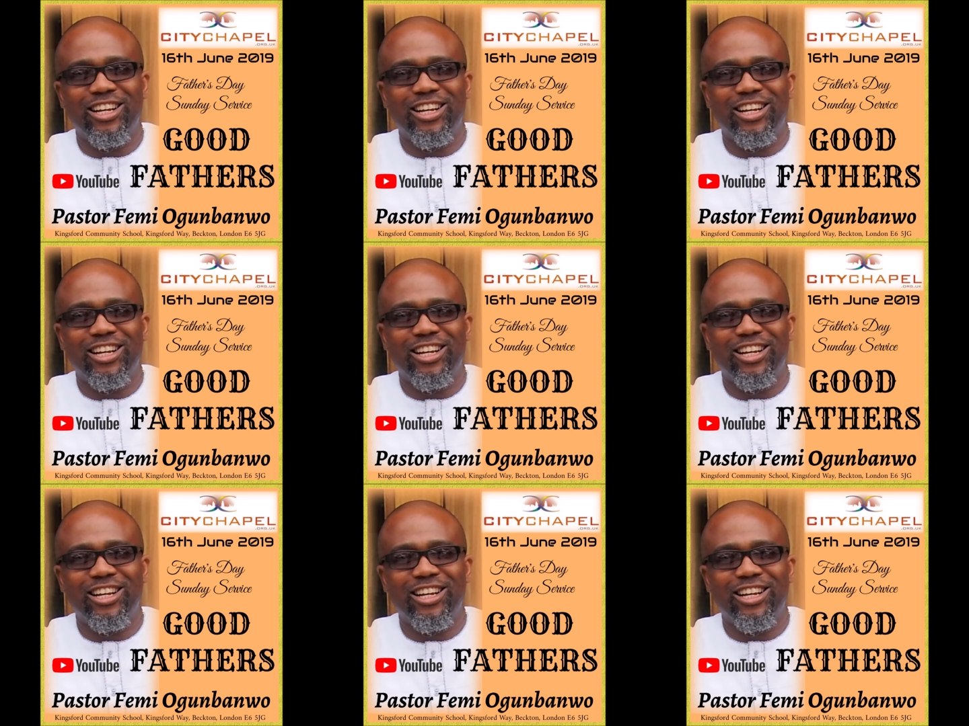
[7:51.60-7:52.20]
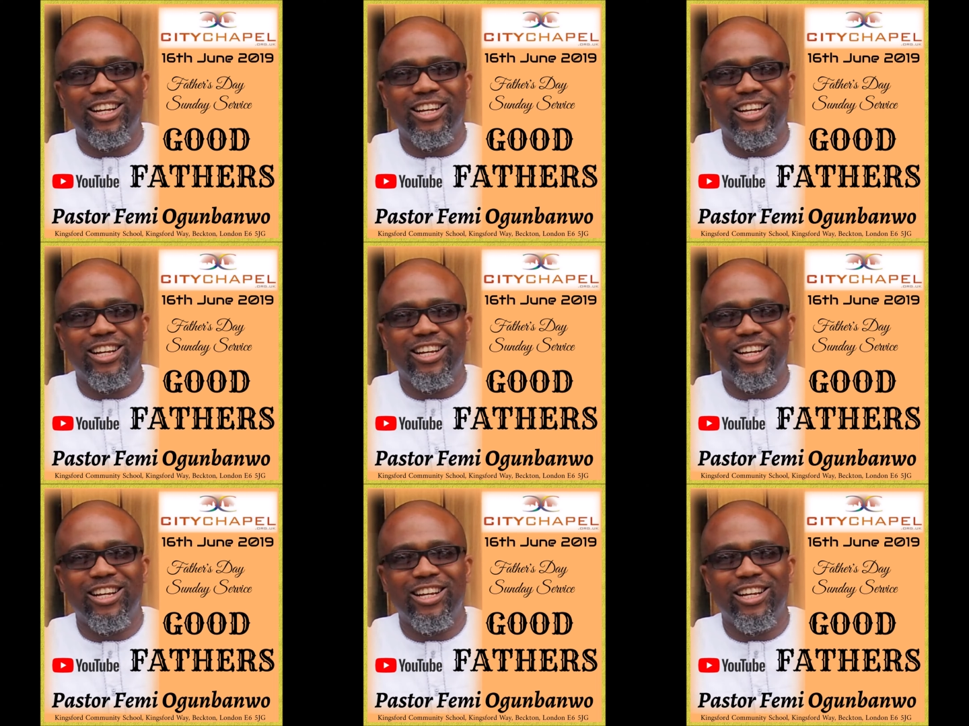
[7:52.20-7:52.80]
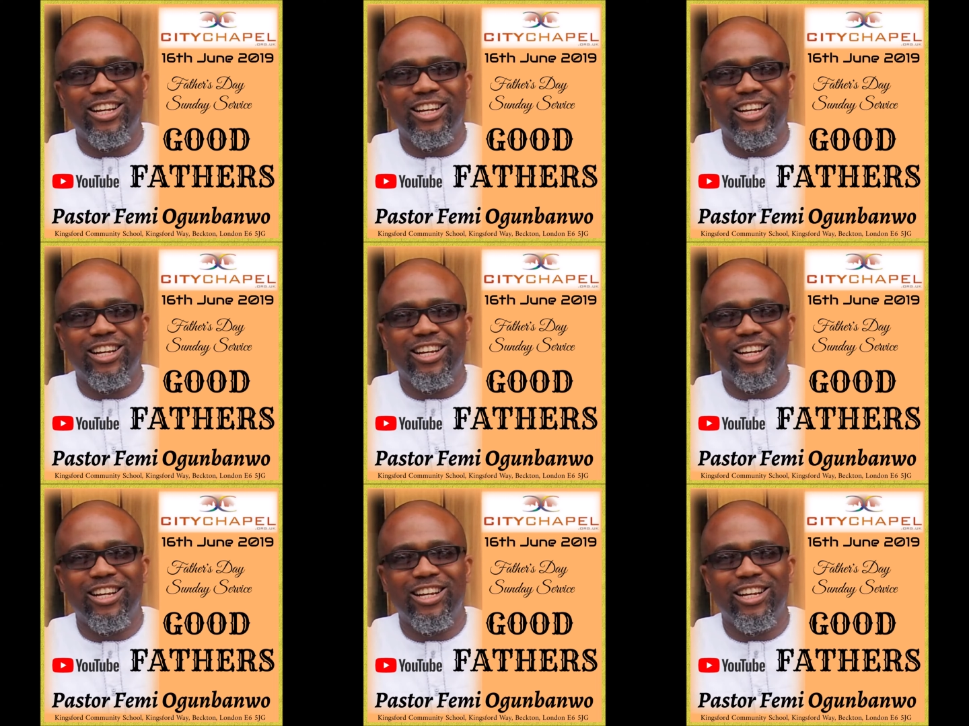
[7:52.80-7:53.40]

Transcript: (silence)